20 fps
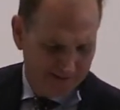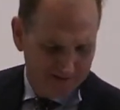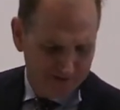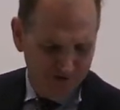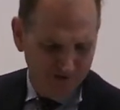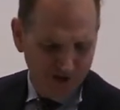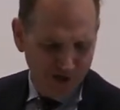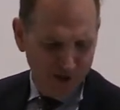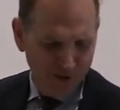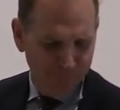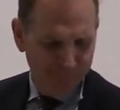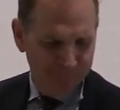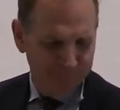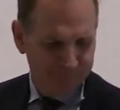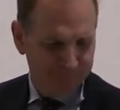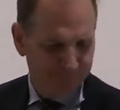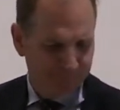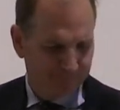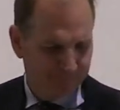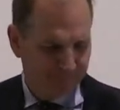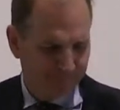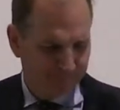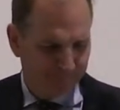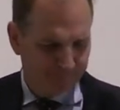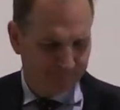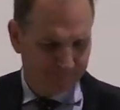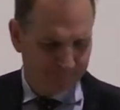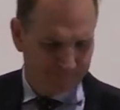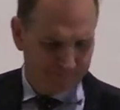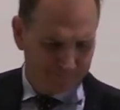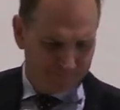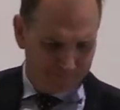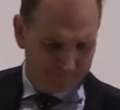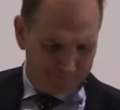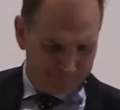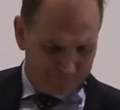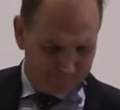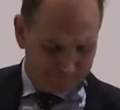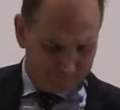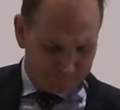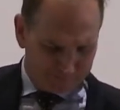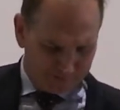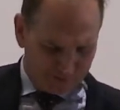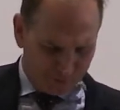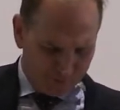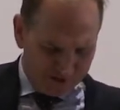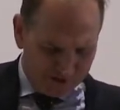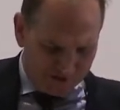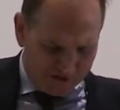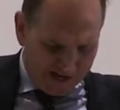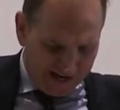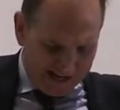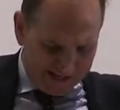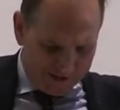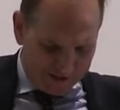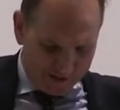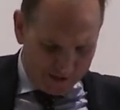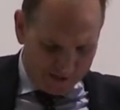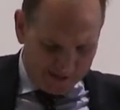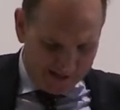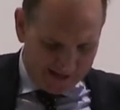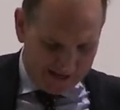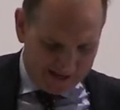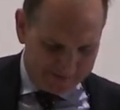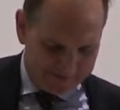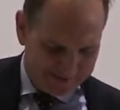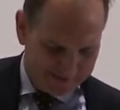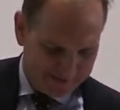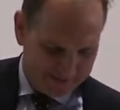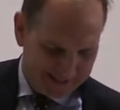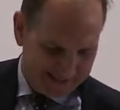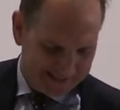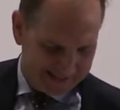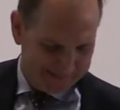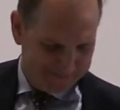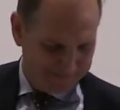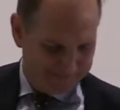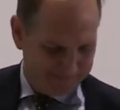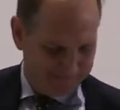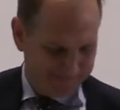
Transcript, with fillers: So, when you die, you go to heaven, right?